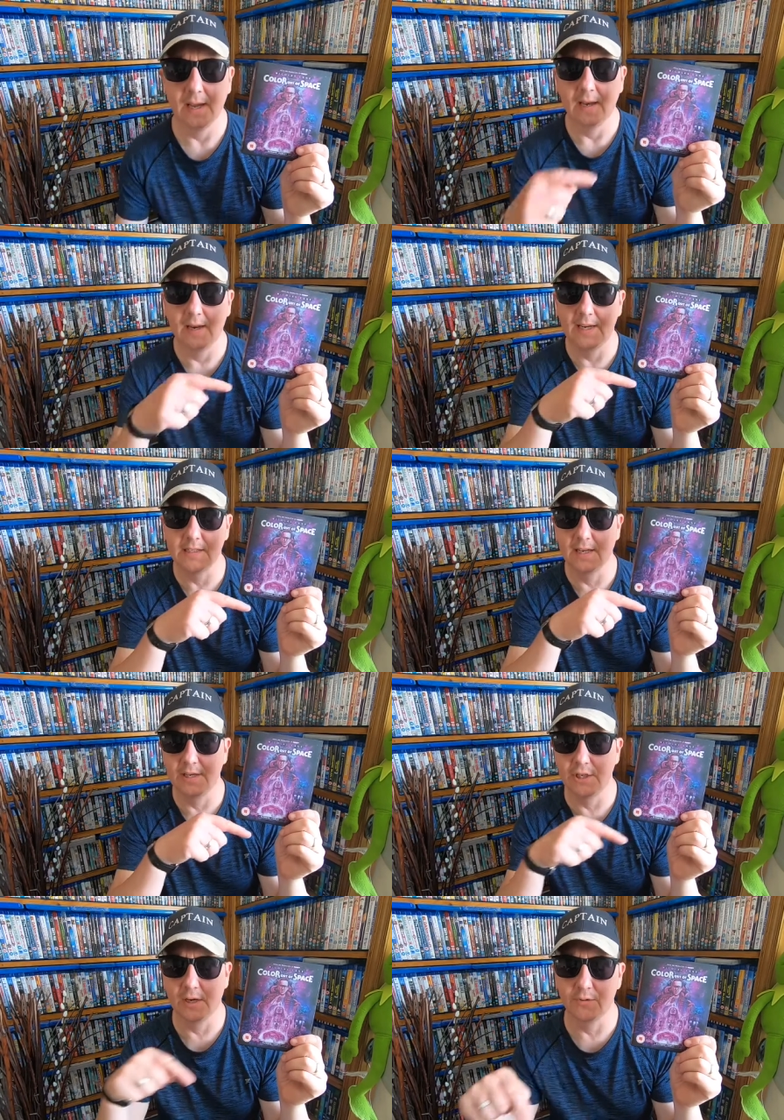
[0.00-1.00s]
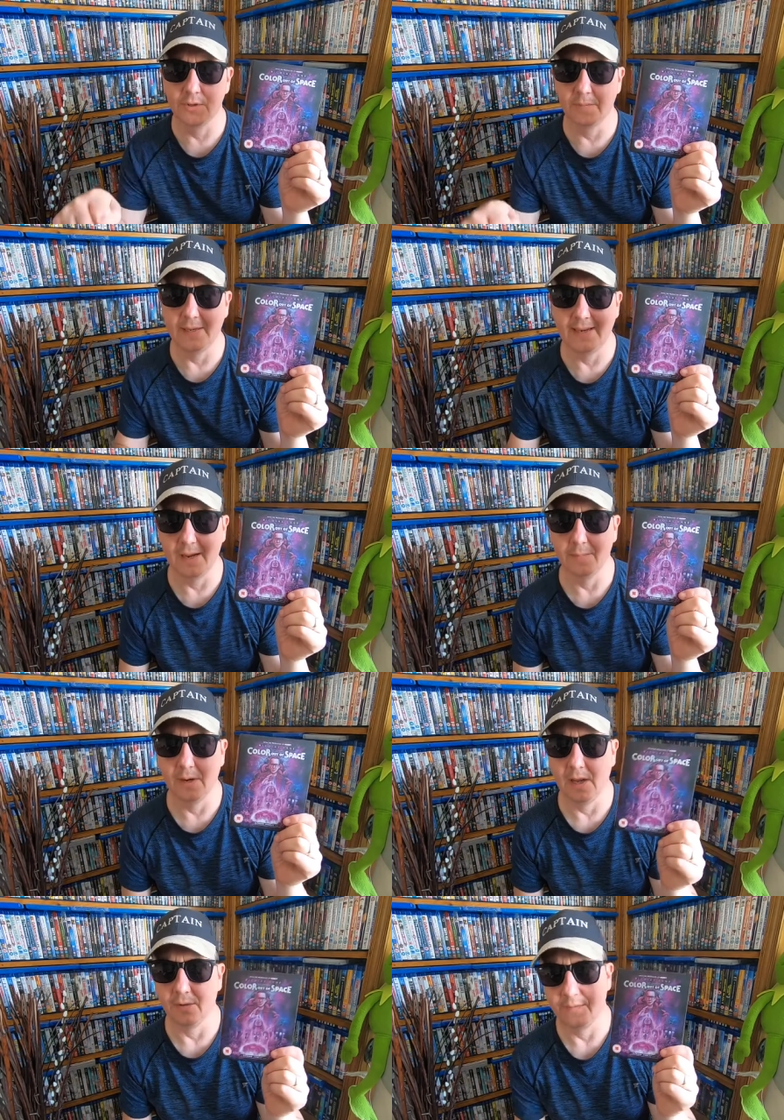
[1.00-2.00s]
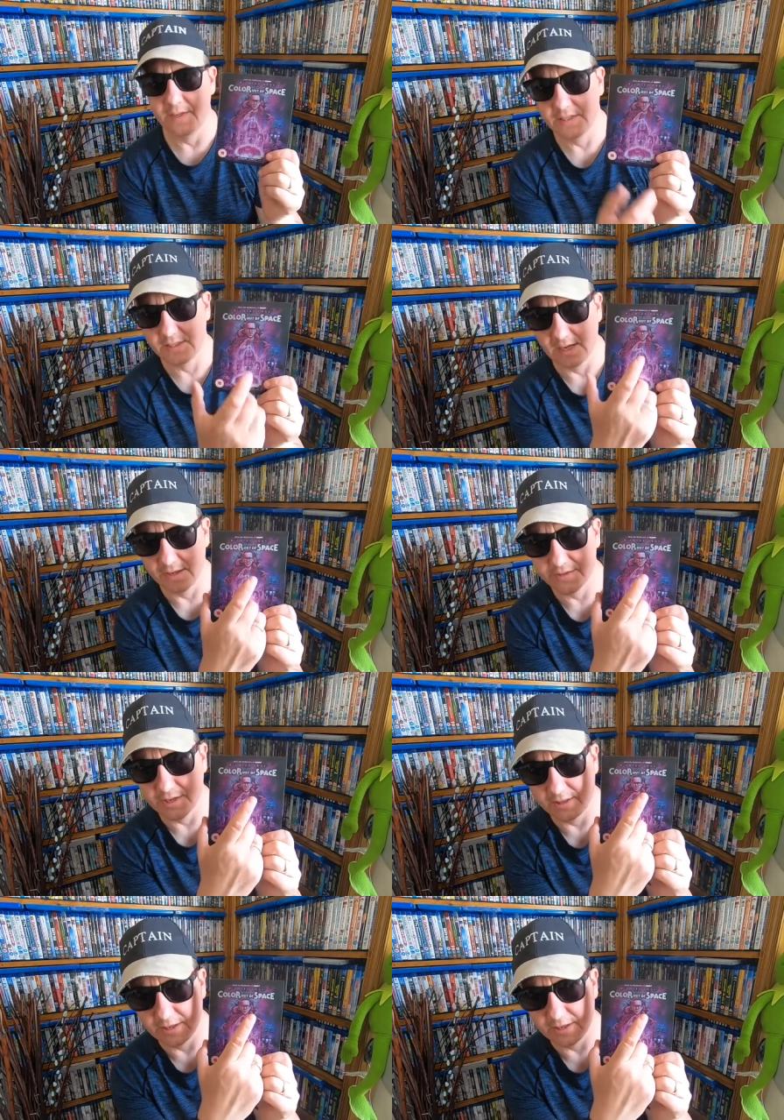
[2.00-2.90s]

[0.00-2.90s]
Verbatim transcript: Links to their channels will be down below. This stars the